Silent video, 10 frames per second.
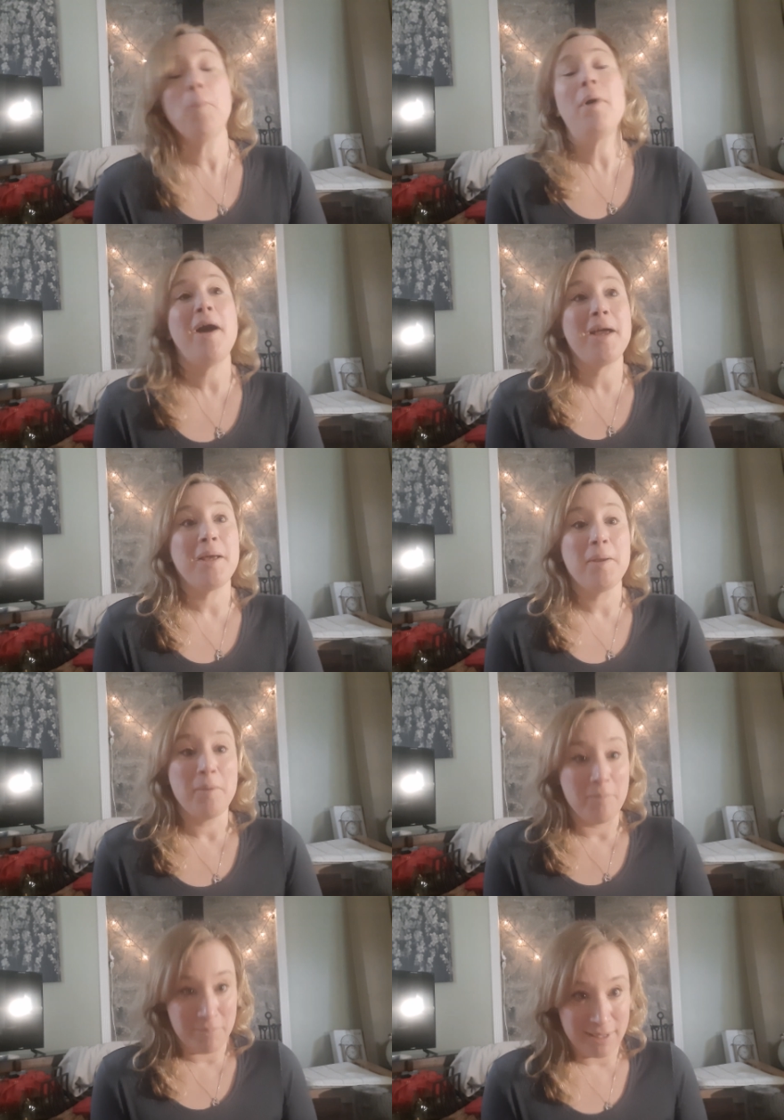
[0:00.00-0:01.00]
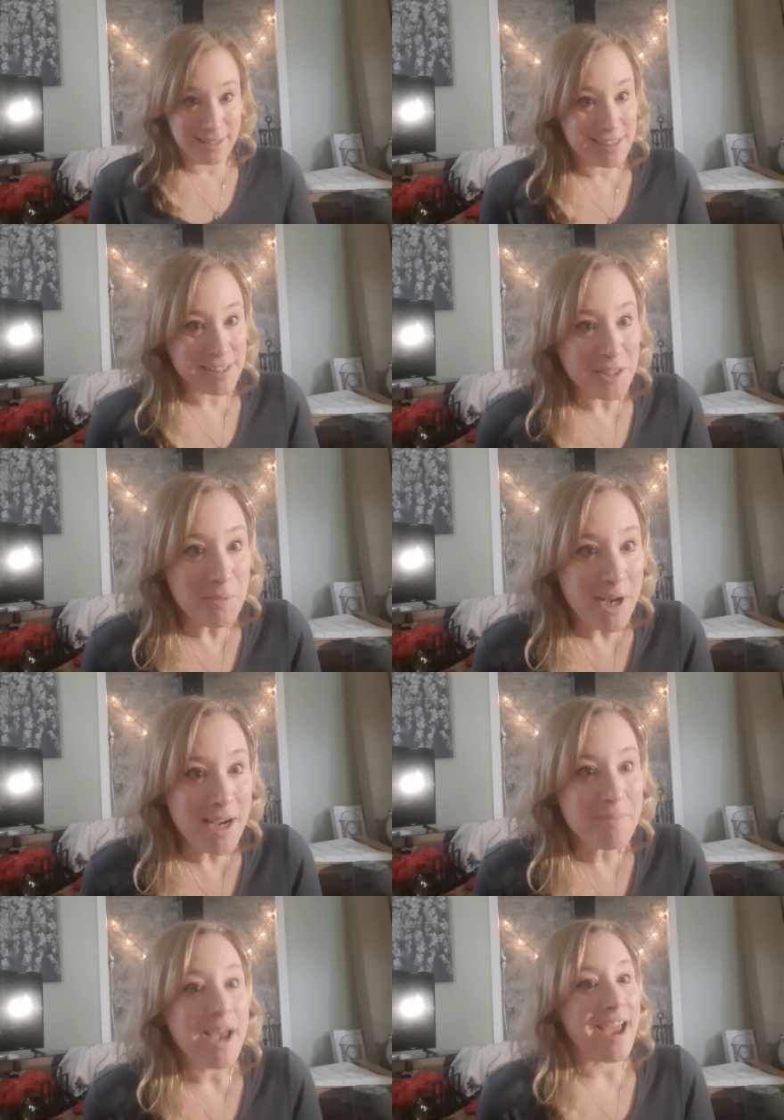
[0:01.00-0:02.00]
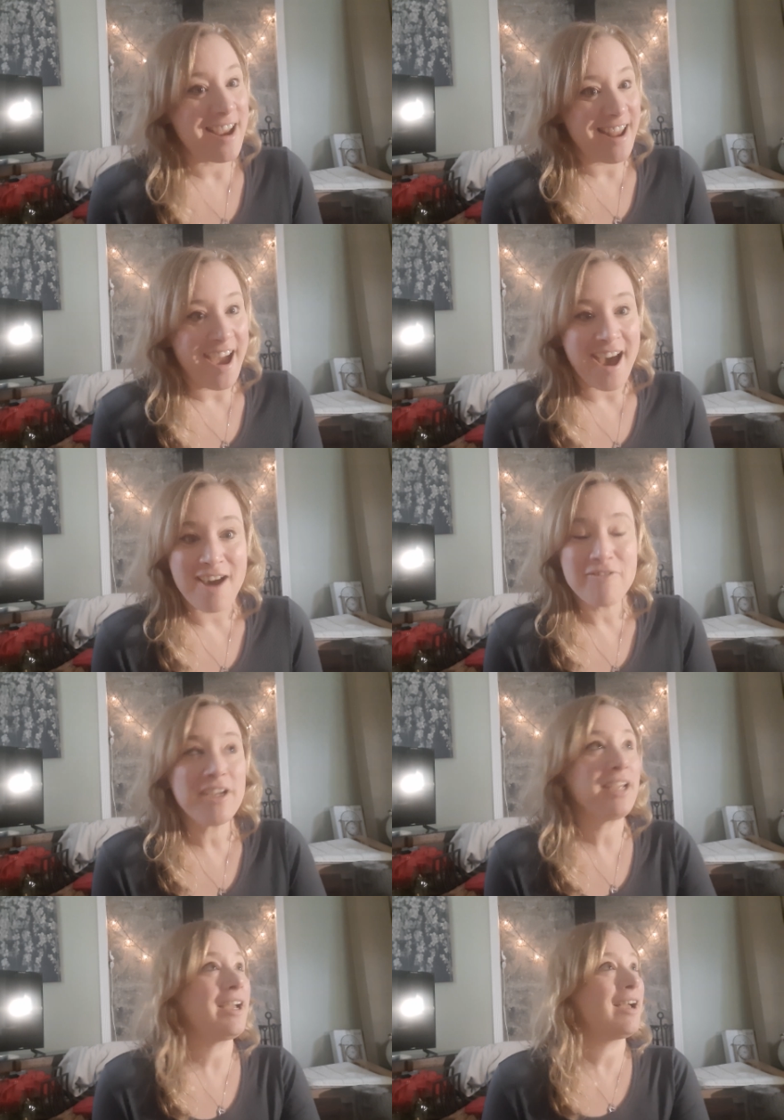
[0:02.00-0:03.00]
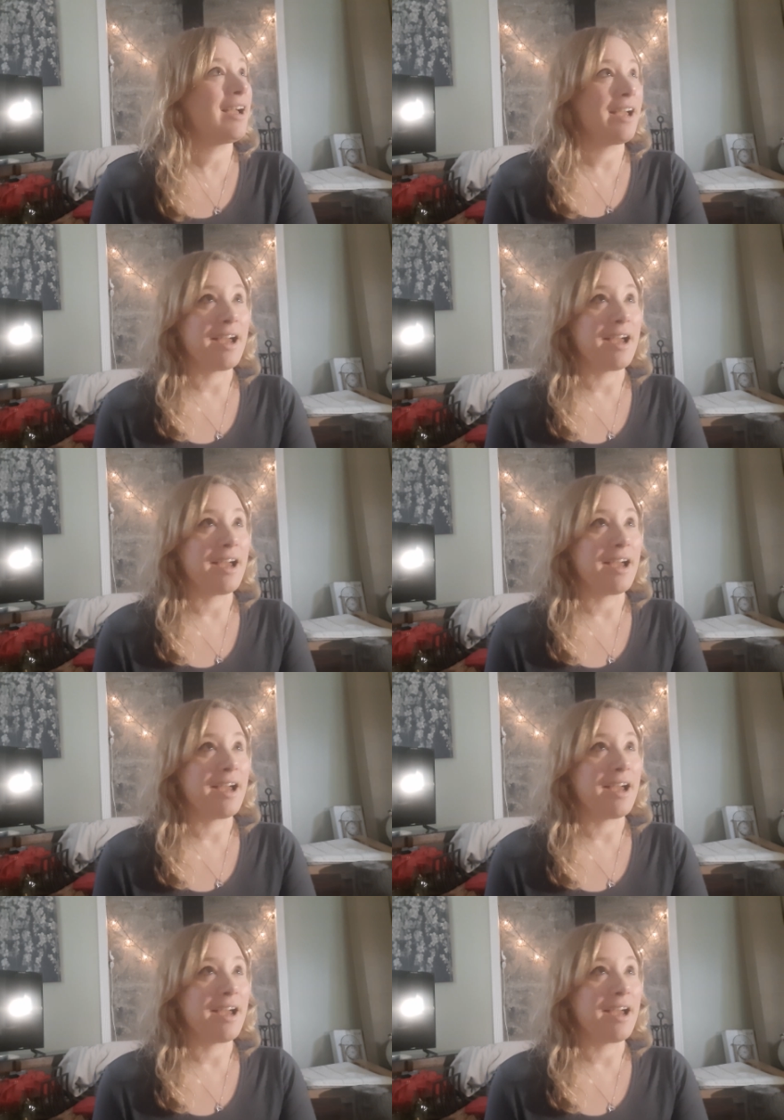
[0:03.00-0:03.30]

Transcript: But being a single mom and having